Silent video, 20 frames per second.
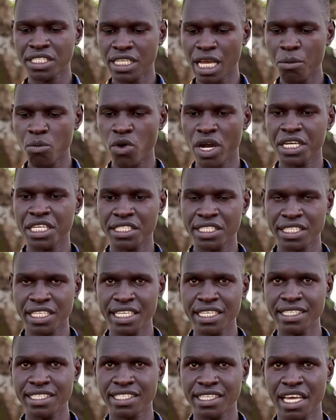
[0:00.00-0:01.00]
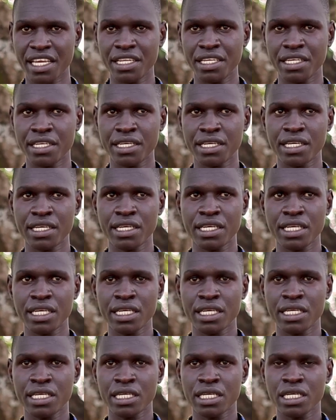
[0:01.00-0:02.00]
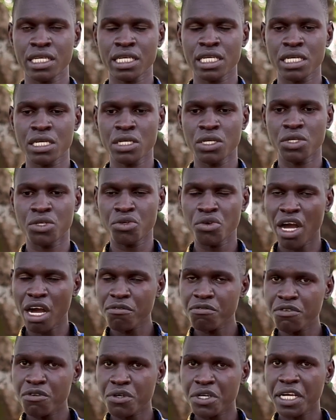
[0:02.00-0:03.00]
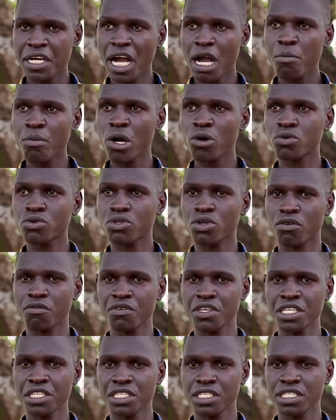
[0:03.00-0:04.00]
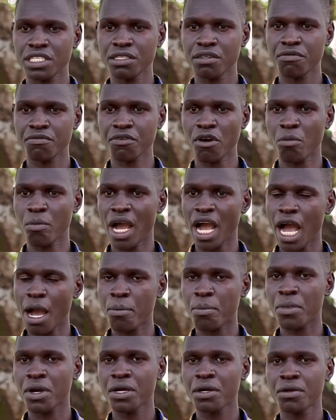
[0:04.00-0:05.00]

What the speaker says: someone is inside, you have to come out of it from up.